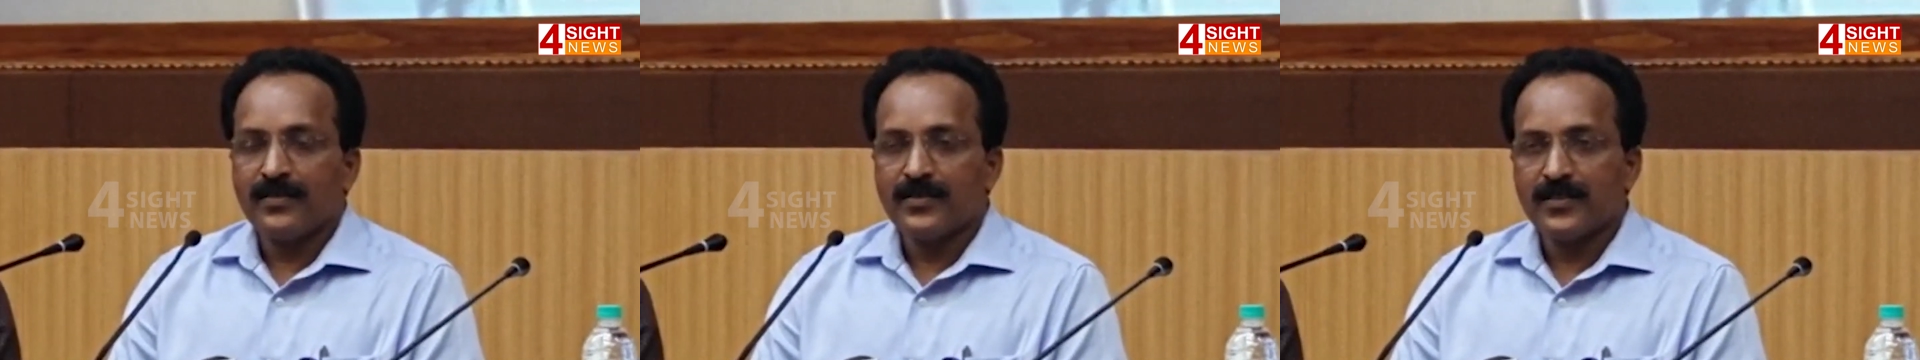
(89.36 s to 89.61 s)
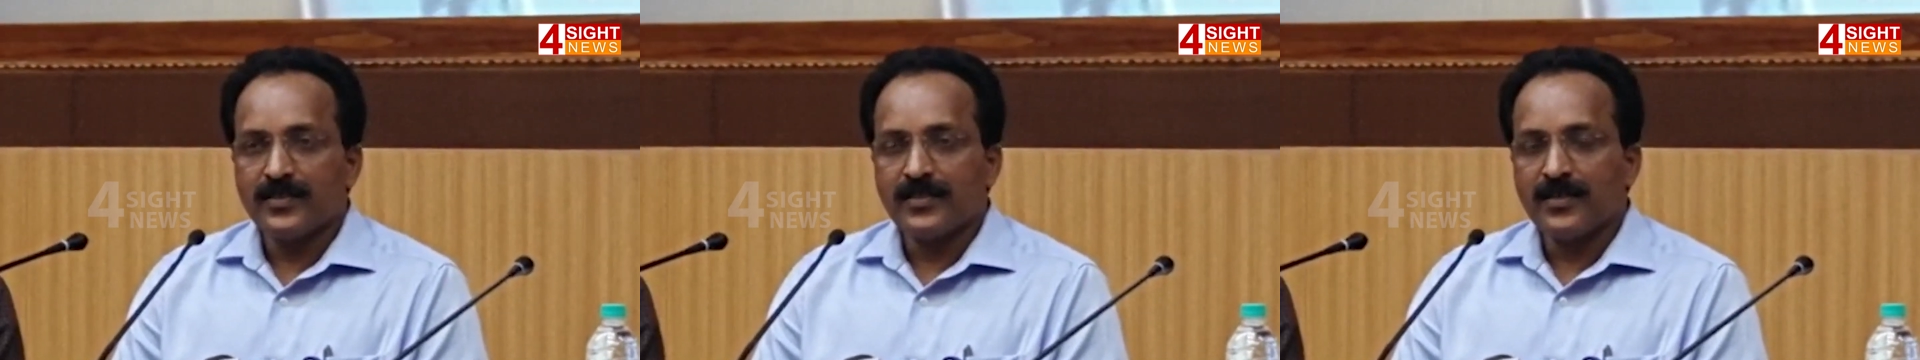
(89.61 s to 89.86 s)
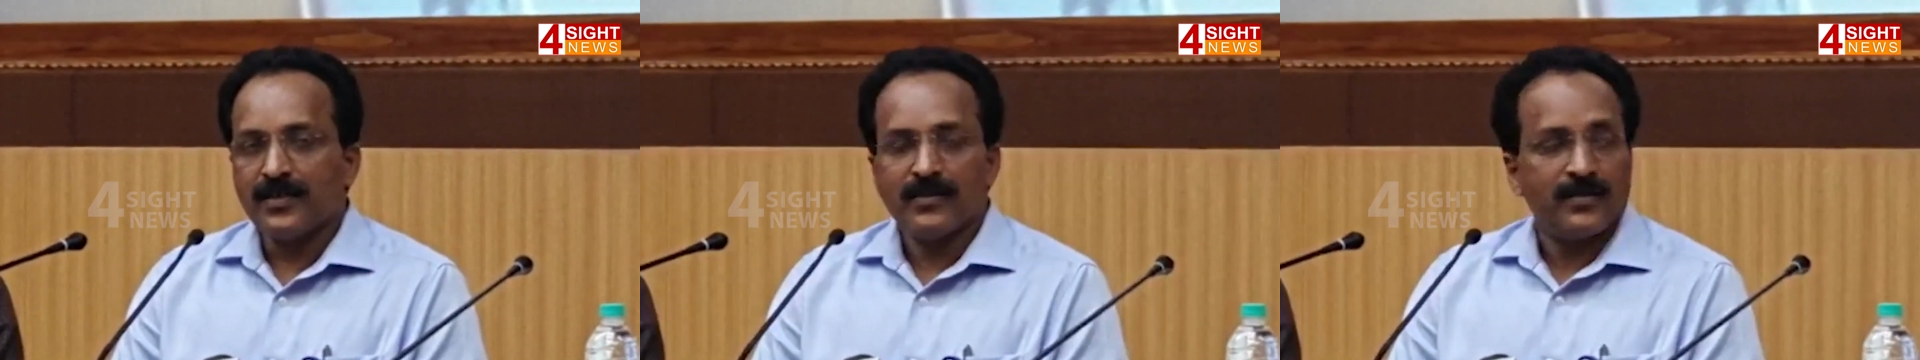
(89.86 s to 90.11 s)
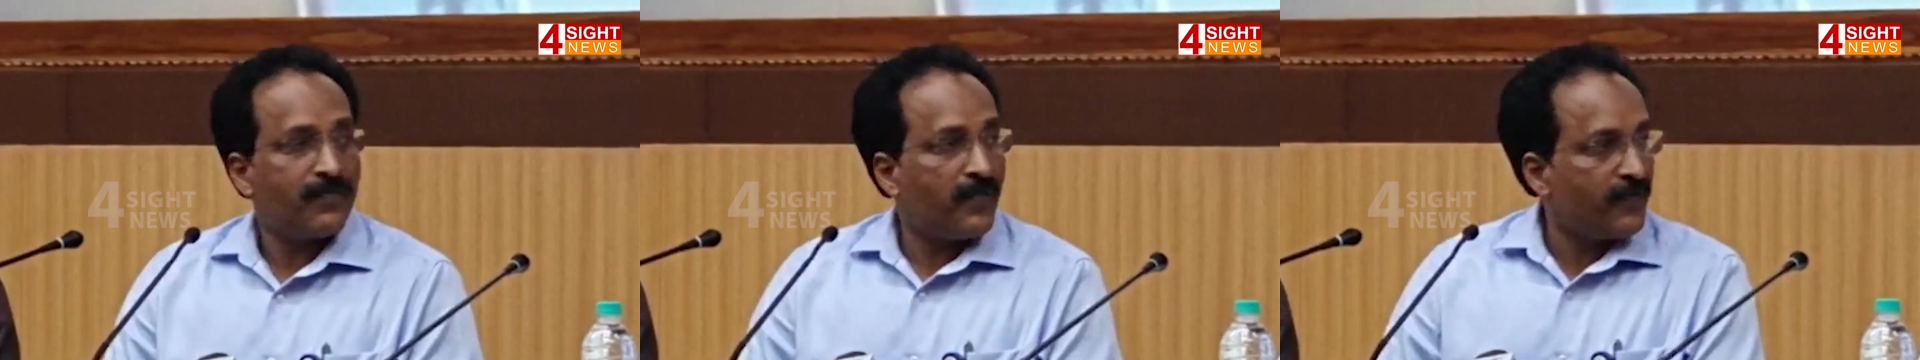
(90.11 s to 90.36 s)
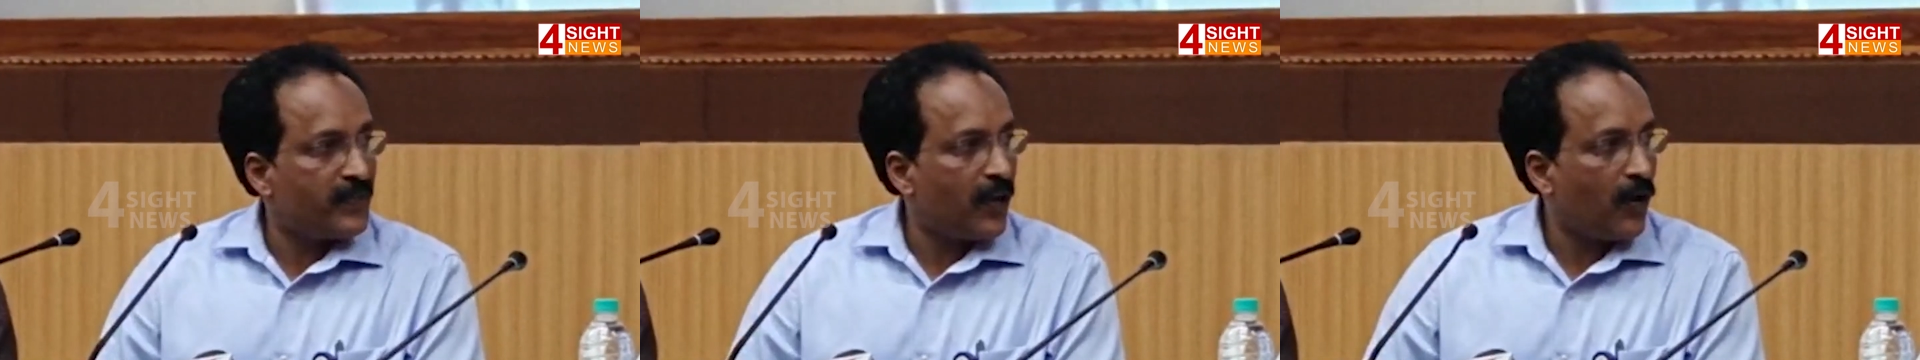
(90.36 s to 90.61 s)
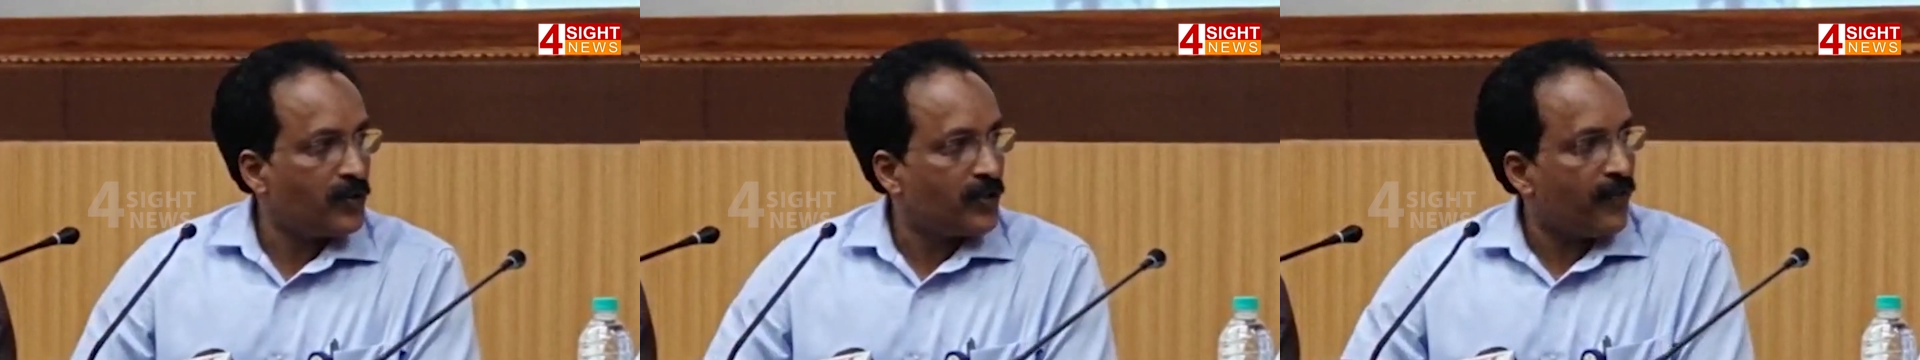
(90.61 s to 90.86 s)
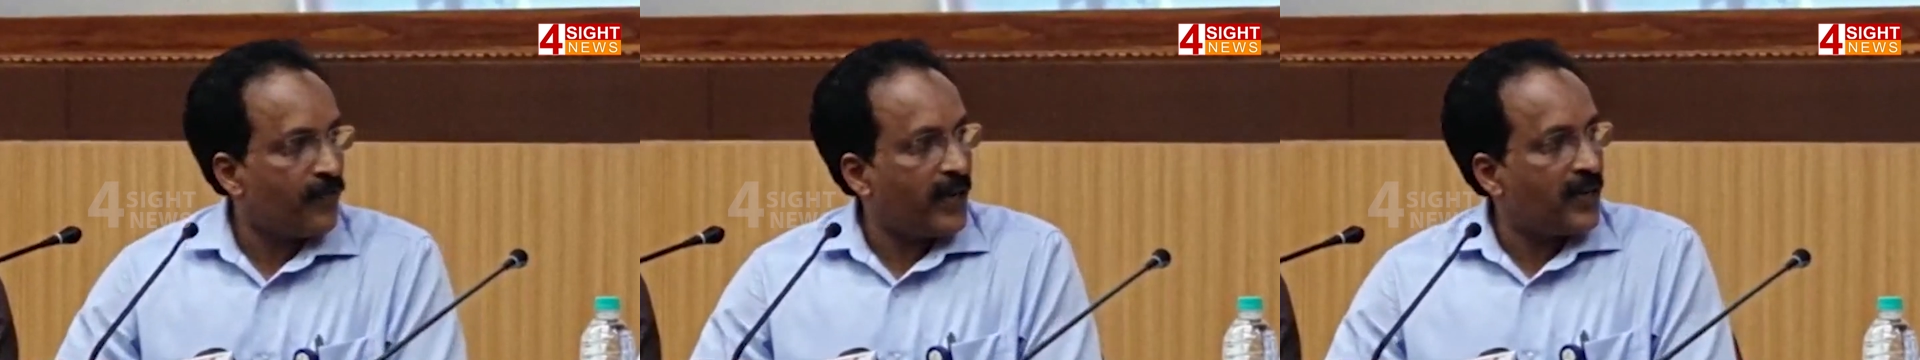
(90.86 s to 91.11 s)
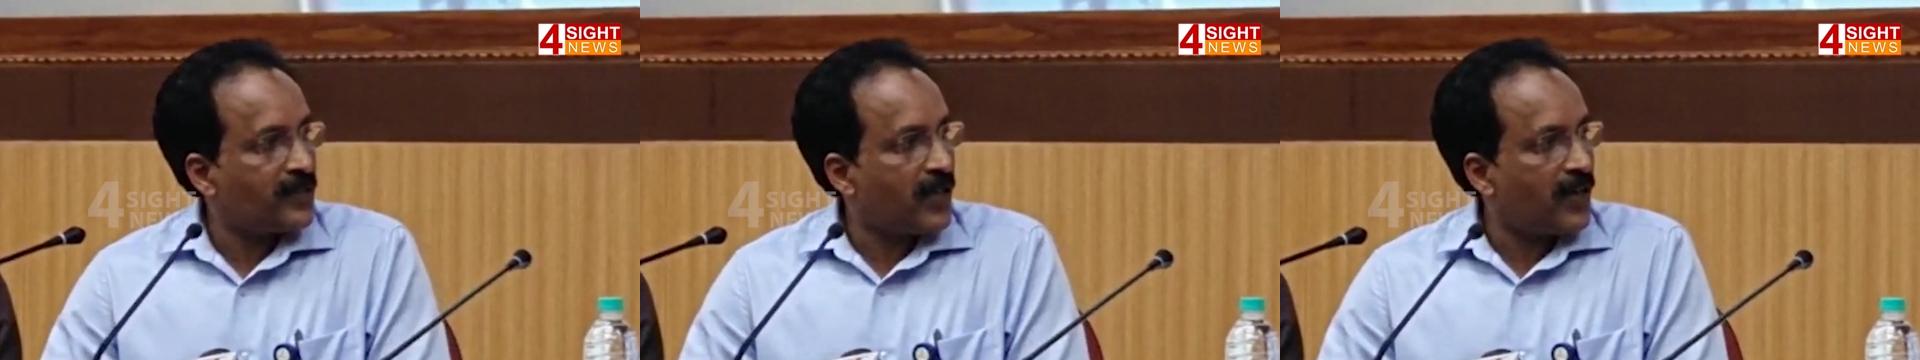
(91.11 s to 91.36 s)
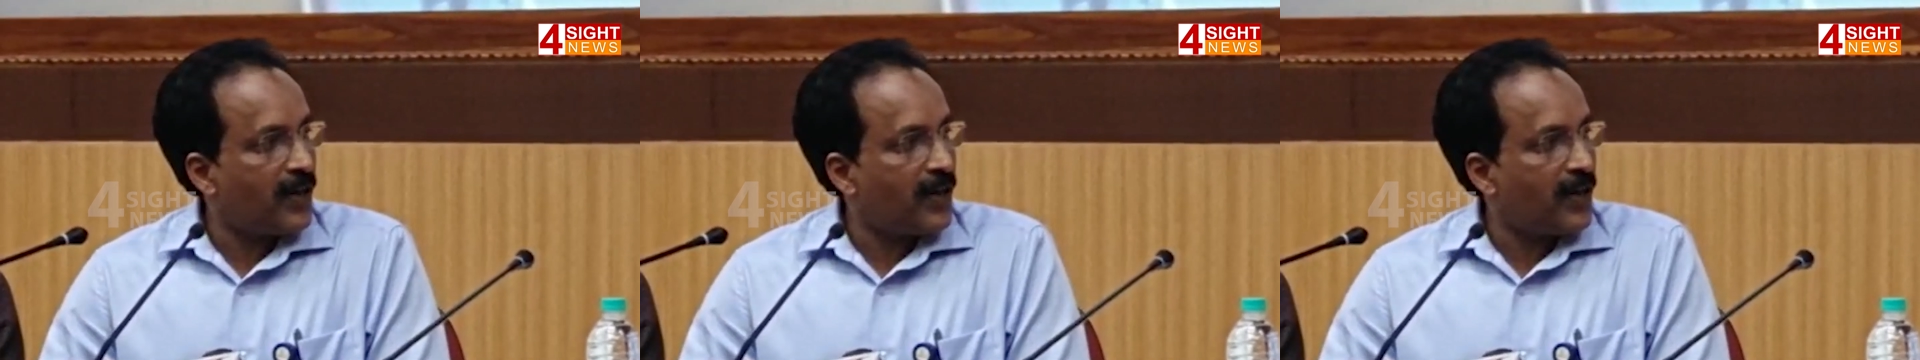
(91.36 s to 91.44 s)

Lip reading: This is the 5th launch of NSI,